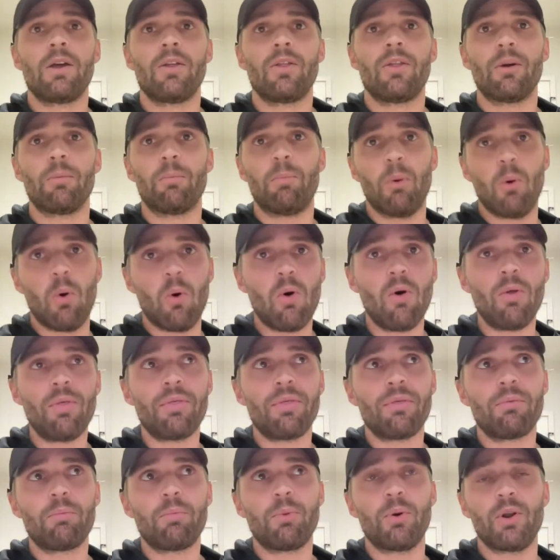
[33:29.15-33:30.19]
They're
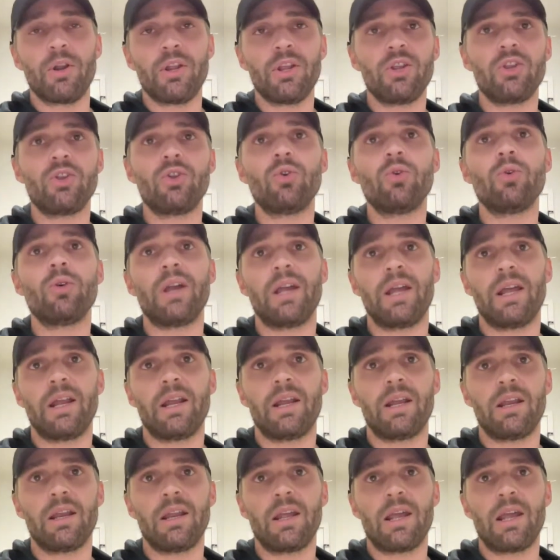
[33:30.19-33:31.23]
both putting you
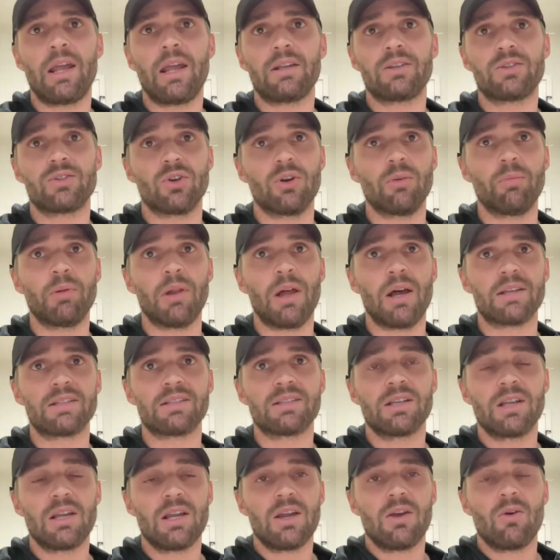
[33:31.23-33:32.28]
in a
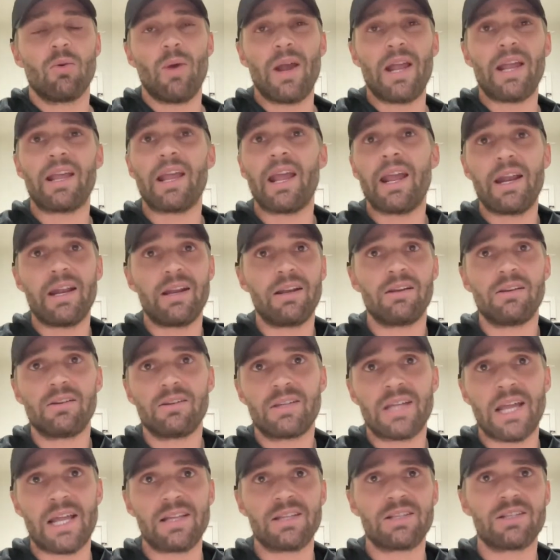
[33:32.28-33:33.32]
surplus. Weight
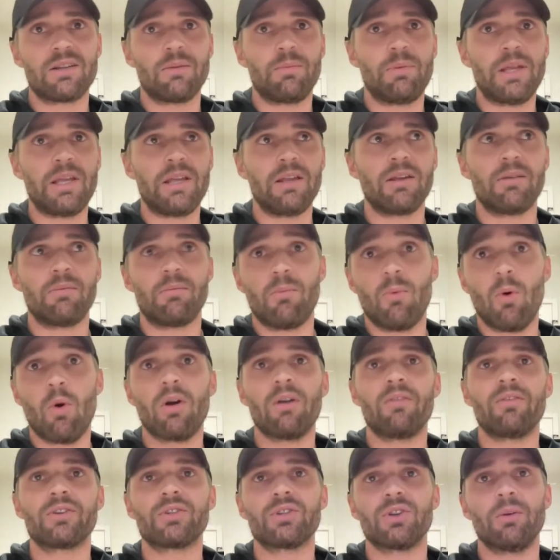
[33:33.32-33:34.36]
gain tends to be
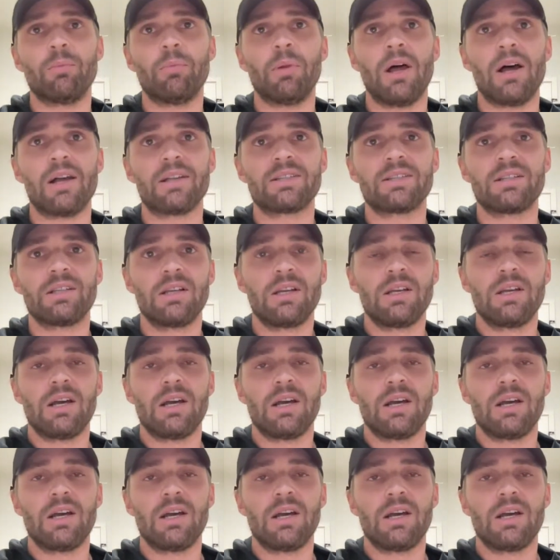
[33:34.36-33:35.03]
more of a surplus.